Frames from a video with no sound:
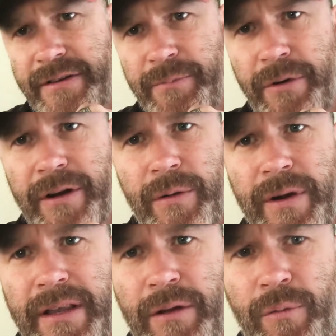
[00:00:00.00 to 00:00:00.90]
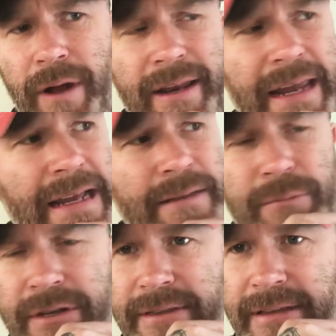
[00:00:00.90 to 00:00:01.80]
just by a quick little
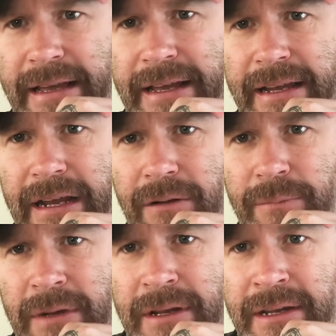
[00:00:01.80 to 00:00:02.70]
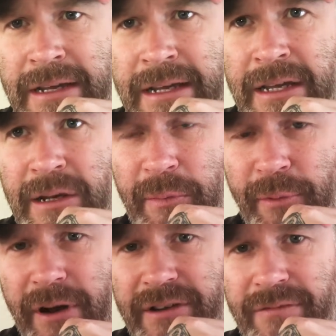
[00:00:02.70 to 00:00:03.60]
rundown. But I'm
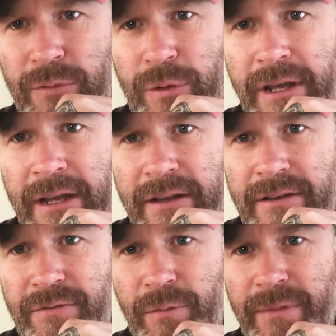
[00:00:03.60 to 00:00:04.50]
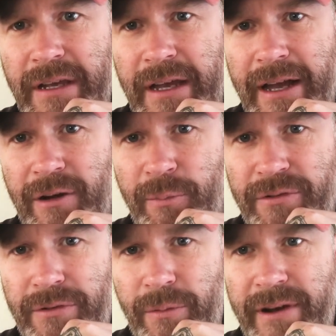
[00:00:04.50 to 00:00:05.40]
approaching 40, just from the
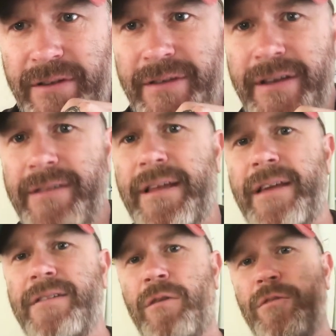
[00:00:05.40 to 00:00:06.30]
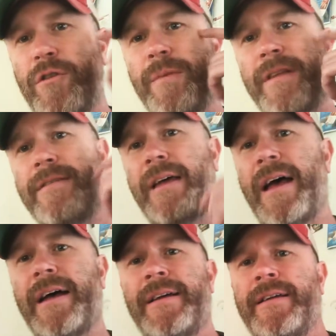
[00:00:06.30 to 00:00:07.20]
opposite direction these days, so I'm a little bit
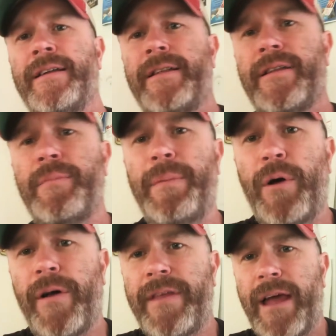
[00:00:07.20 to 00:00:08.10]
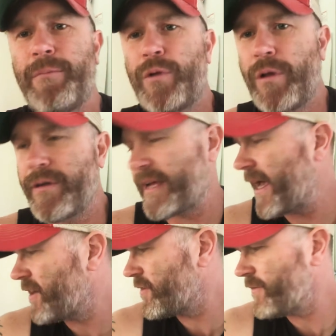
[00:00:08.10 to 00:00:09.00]
behind the eight ball on
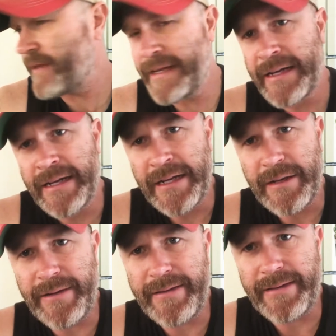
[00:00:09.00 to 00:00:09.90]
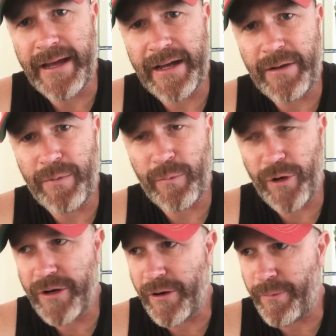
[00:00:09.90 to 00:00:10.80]
occasions. But when
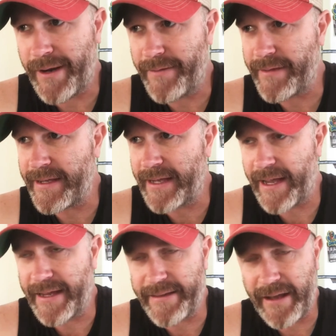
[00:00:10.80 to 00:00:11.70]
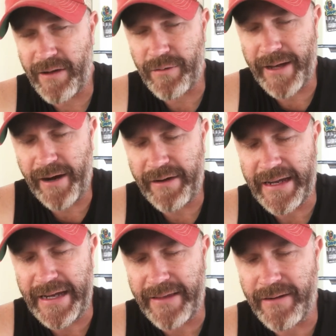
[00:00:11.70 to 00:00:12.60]
word got around the local area
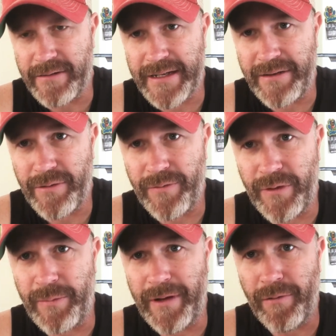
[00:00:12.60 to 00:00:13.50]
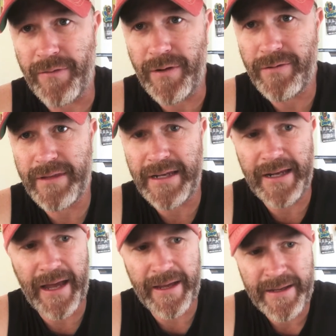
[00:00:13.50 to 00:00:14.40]
here that I was going to do a few beer reviews,
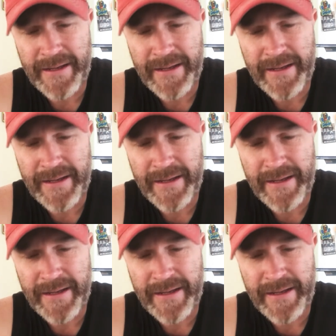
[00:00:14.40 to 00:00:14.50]
the